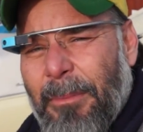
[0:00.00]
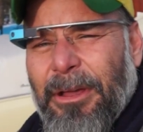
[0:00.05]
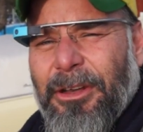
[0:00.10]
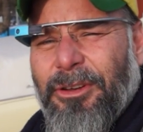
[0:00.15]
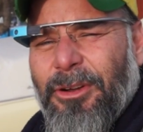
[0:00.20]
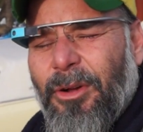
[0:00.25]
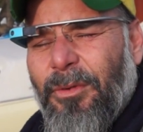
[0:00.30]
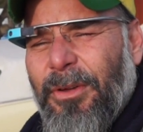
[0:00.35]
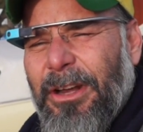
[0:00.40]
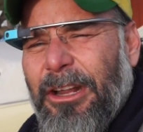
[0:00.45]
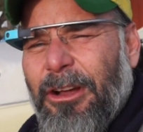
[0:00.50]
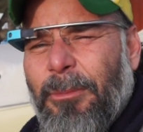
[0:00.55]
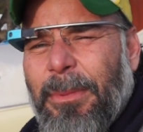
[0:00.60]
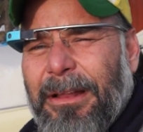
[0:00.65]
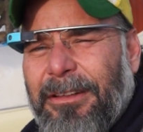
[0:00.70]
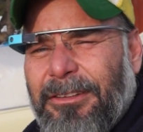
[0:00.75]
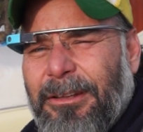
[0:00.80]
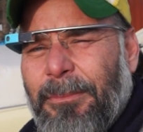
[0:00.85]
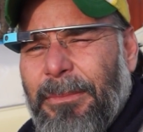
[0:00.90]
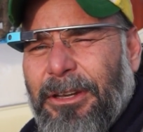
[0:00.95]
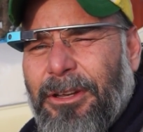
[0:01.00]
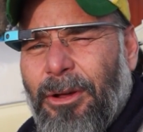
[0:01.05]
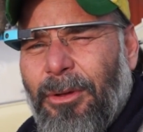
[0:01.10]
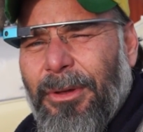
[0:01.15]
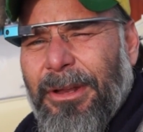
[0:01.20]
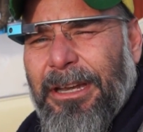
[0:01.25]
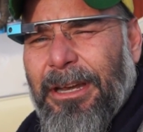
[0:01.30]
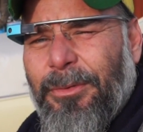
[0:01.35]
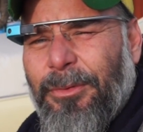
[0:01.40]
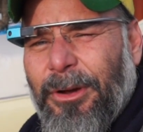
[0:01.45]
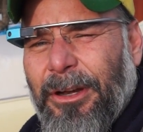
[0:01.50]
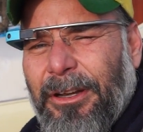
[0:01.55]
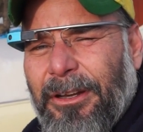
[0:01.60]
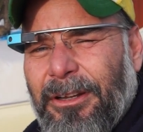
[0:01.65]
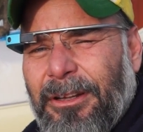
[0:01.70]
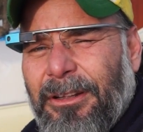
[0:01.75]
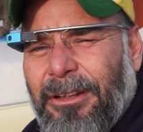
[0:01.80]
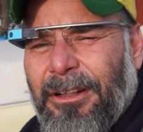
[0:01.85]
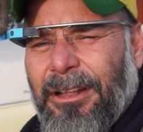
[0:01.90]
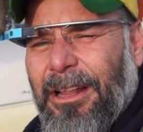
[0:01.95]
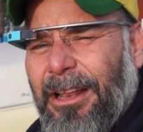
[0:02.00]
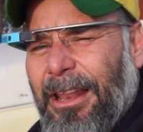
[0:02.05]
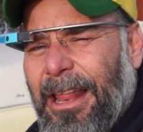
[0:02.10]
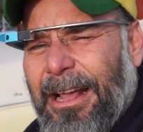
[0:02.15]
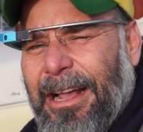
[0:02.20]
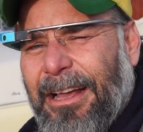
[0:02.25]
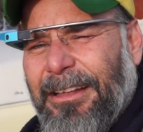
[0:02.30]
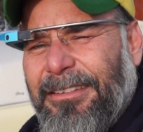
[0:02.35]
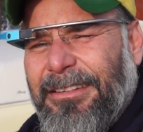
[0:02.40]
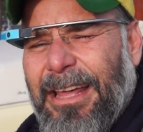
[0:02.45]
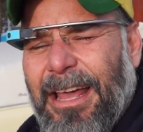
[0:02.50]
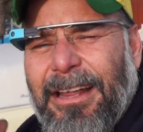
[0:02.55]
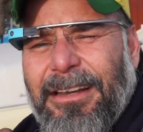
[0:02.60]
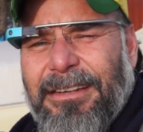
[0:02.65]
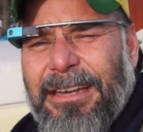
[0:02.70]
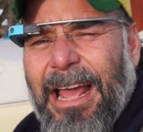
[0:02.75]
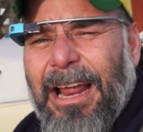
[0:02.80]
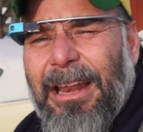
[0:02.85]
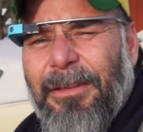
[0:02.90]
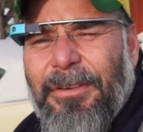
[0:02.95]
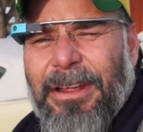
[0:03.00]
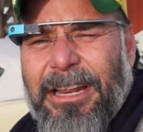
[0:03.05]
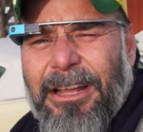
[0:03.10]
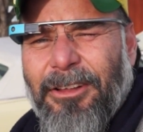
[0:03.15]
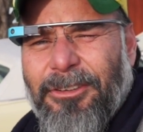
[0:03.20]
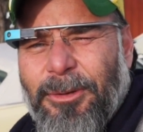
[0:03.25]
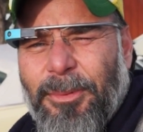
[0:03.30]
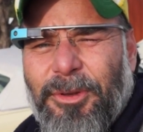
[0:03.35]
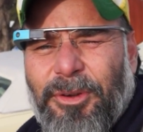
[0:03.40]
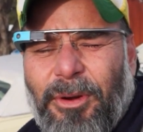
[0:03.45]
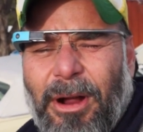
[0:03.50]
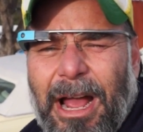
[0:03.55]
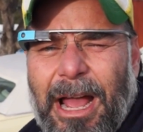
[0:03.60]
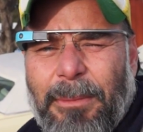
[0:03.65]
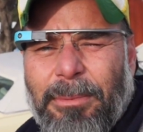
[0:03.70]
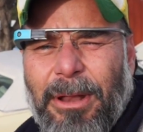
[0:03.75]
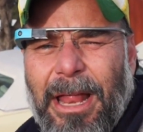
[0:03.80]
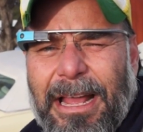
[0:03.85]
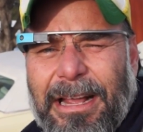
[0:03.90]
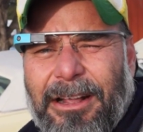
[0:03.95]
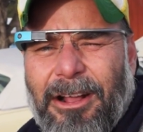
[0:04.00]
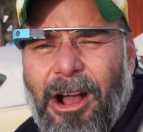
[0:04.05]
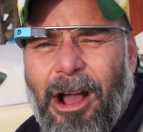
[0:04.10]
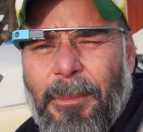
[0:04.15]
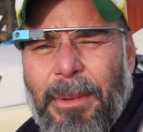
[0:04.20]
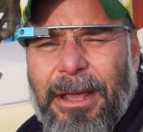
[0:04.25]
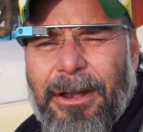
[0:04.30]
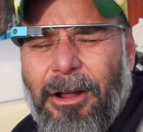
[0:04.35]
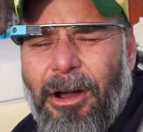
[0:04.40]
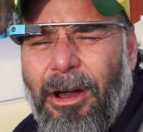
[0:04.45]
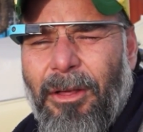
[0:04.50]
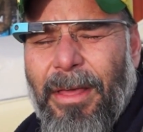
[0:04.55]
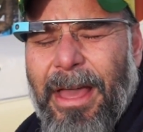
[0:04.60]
going to do a video about something totally different. Like I say, daily video, subscribe, like, comment, all